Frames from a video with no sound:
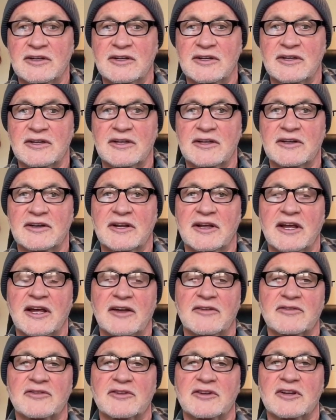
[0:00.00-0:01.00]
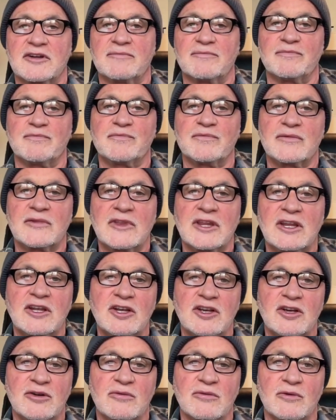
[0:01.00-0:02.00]
and a half step.
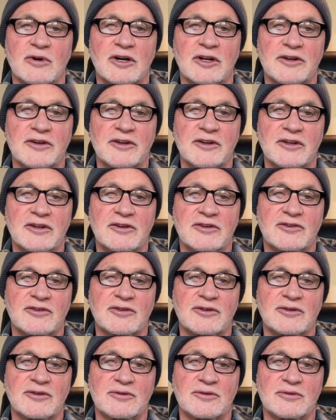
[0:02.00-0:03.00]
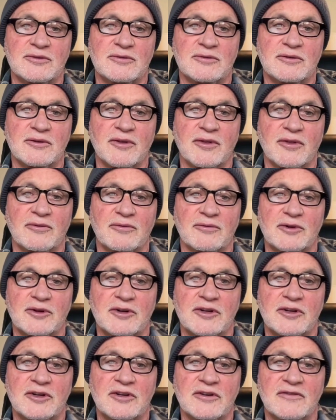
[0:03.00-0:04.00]
1, 2,
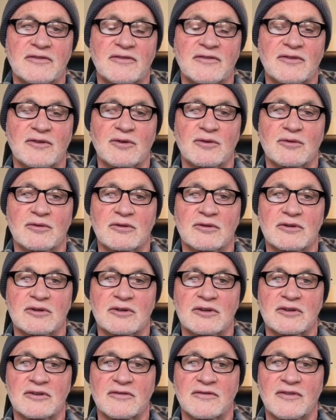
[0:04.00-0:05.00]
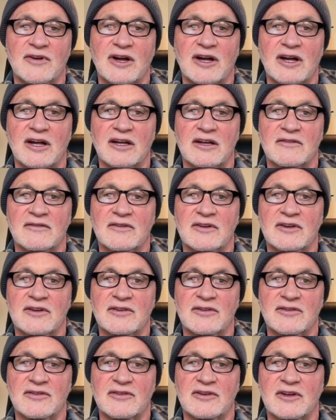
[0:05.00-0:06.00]
3, 4, 5,
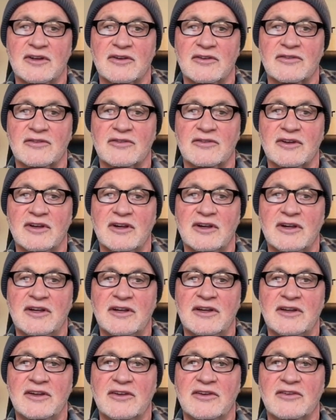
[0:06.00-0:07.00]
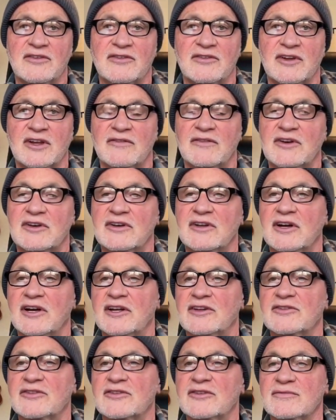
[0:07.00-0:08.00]
6, 7
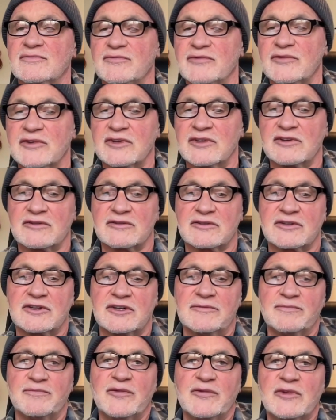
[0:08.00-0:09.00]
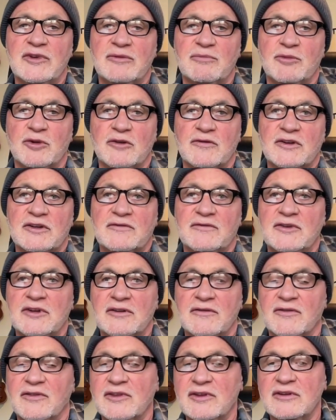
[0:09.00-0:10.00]
dots. Okay, it's perfect
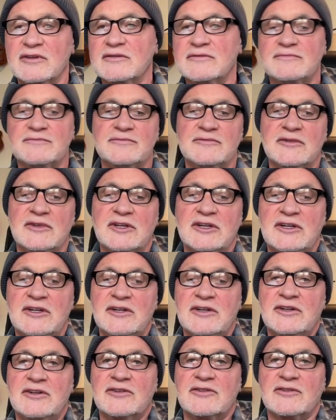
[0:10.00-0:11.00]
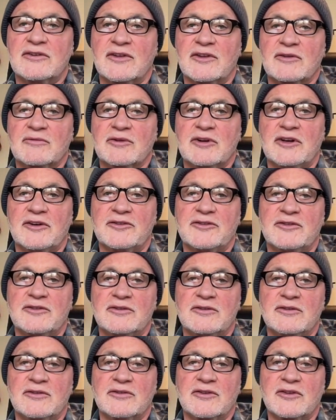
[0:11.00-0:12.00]
fifth. So I think what I'll
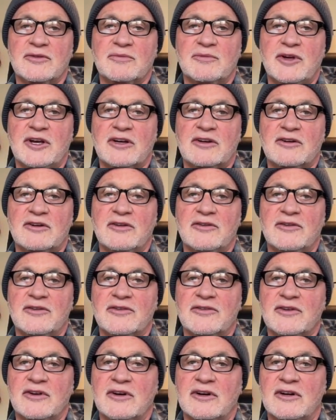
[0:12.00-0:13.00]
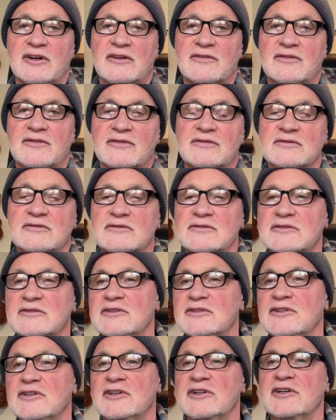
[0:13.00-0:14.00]
do is let's back all this off,
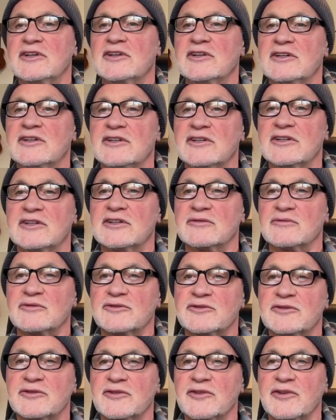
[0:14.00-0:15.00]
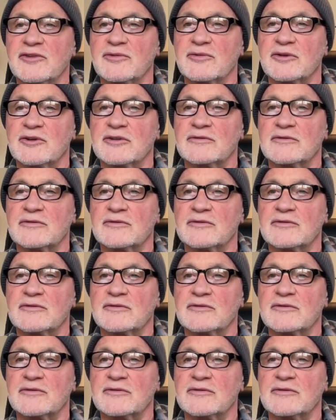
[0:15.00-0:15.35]
and we'll do it this way.